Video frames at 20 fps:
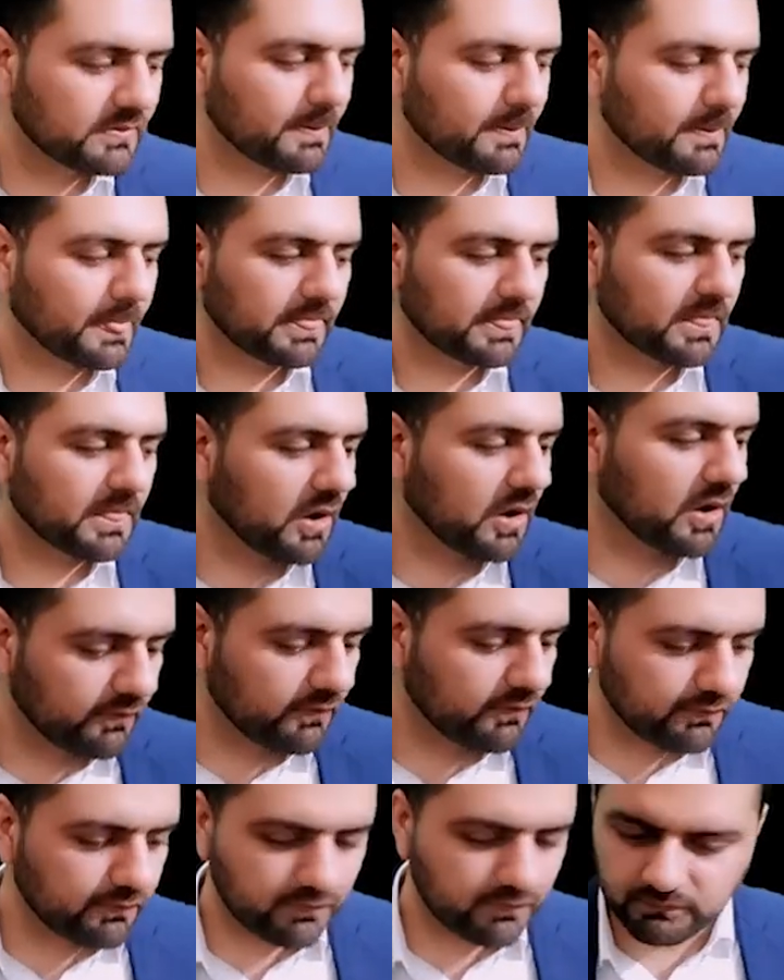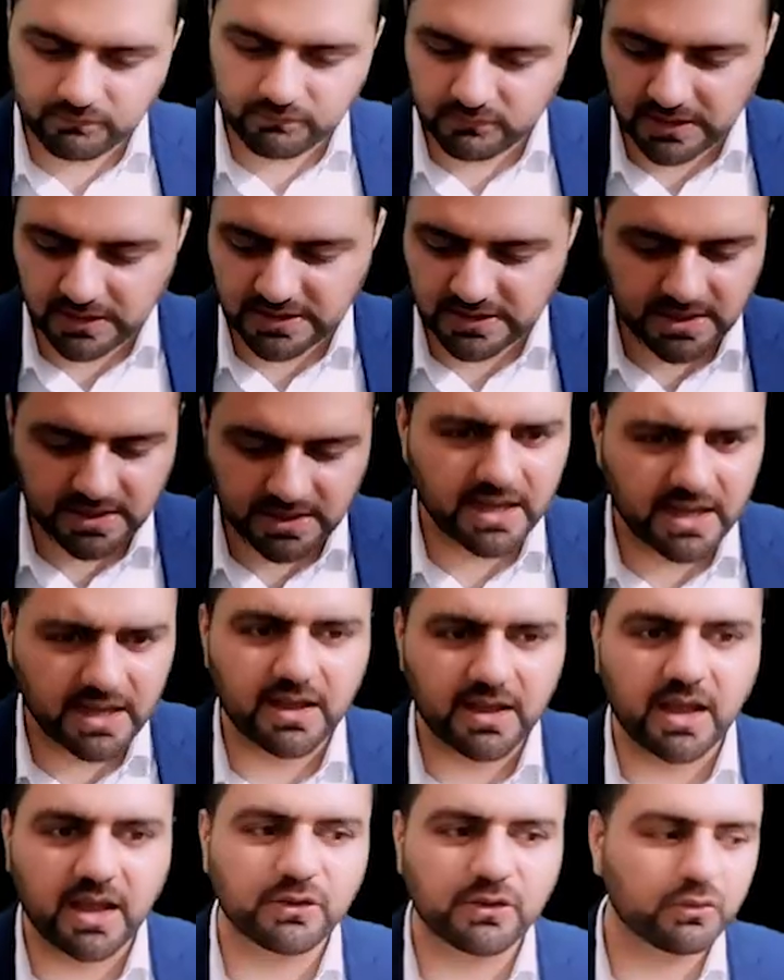of, let's say, I
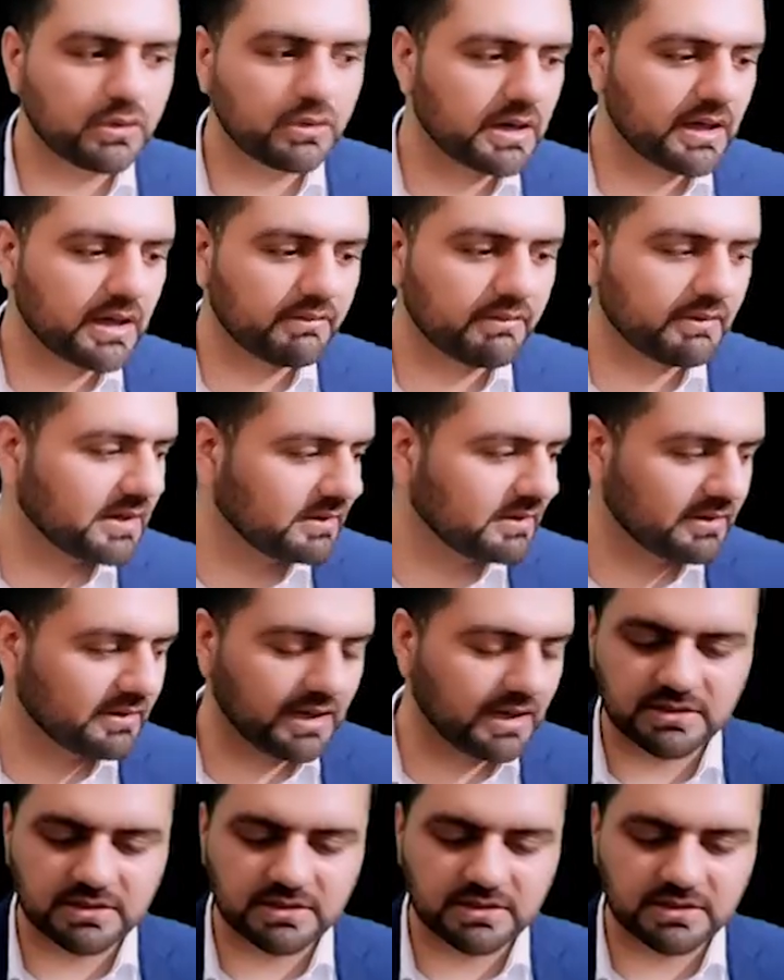do not have anything else